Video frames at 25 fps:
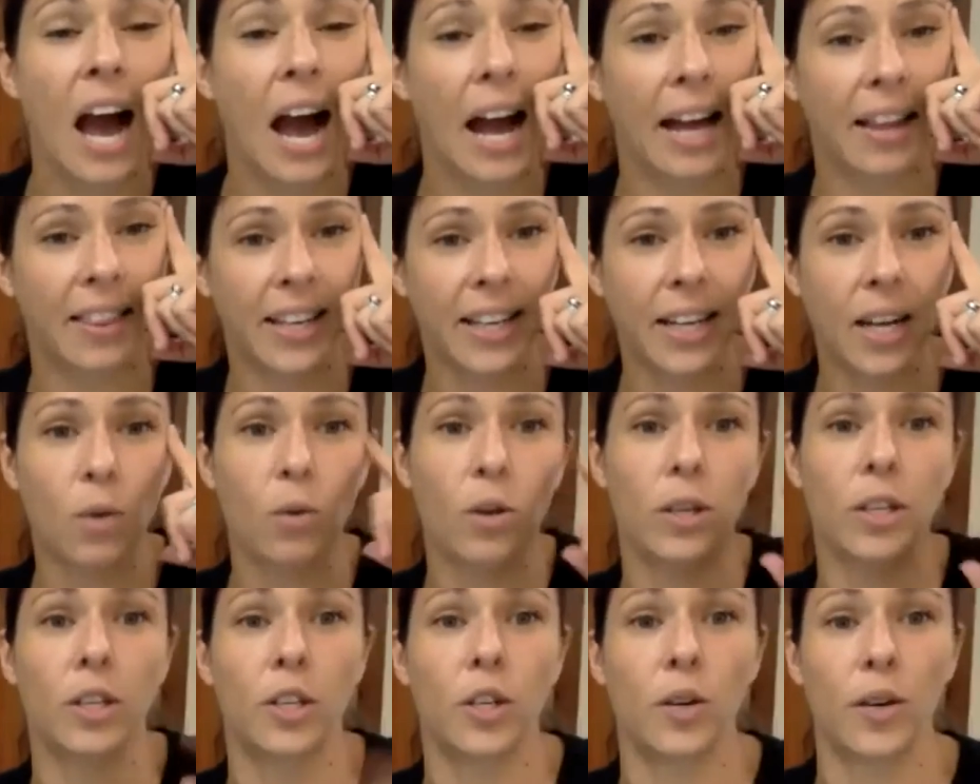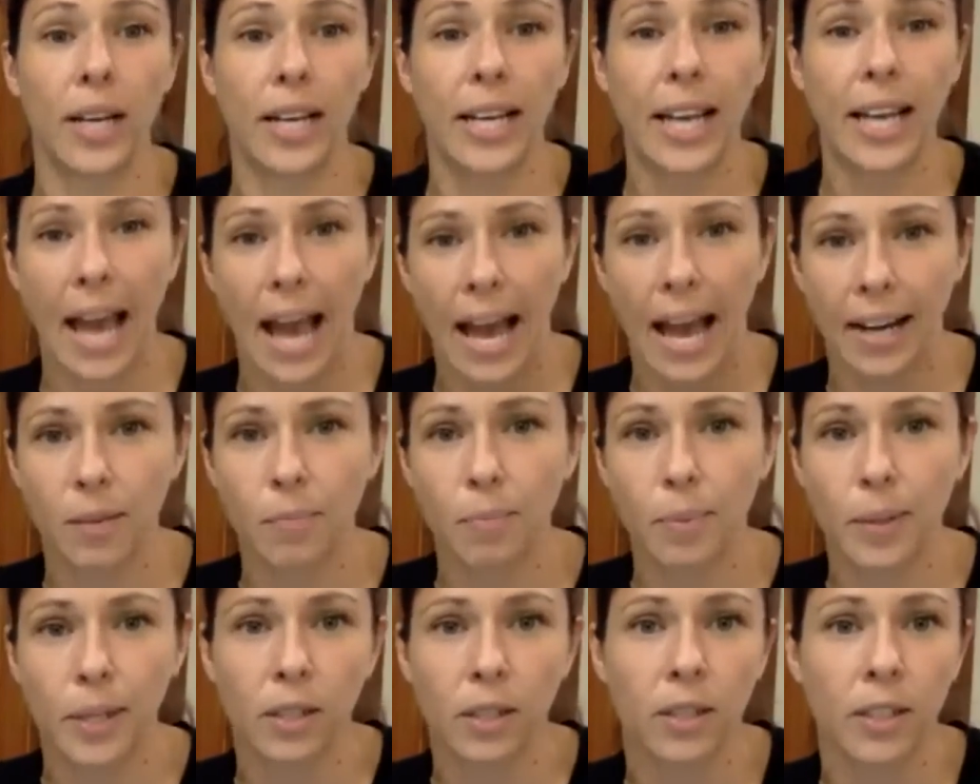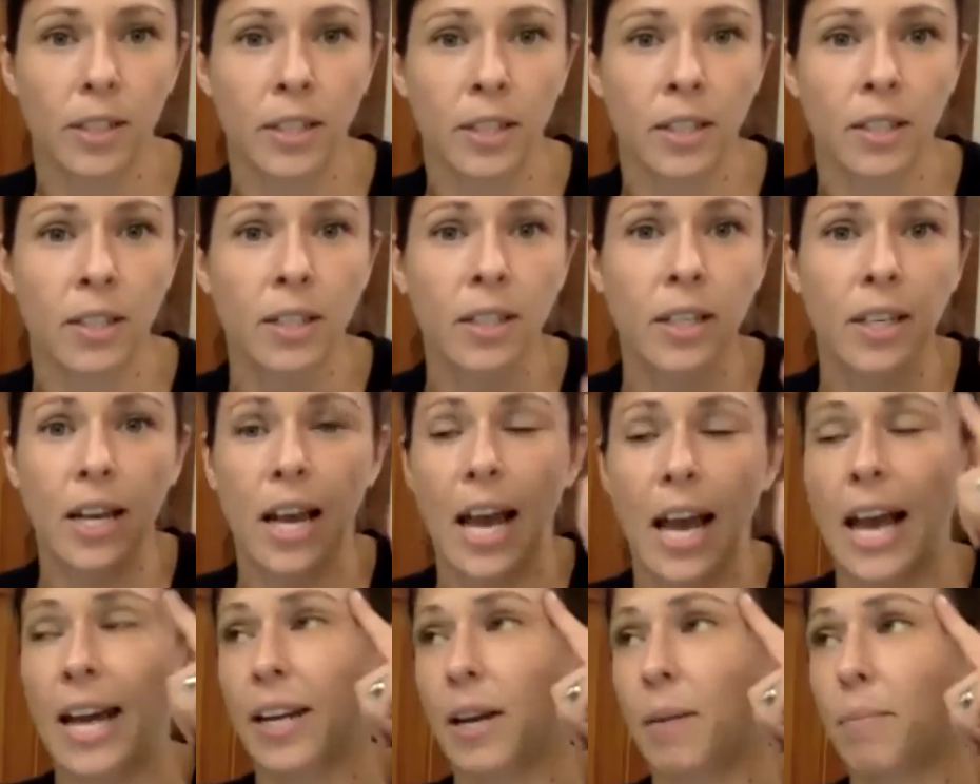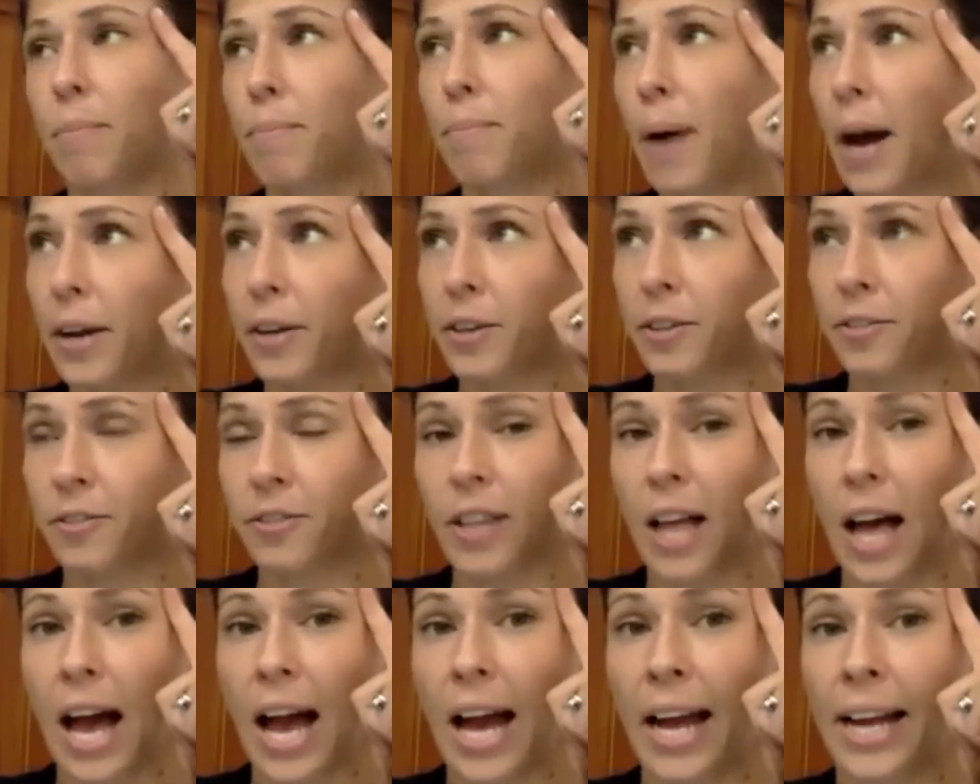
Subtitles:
I think I want to do a caterpillar and a butterfly,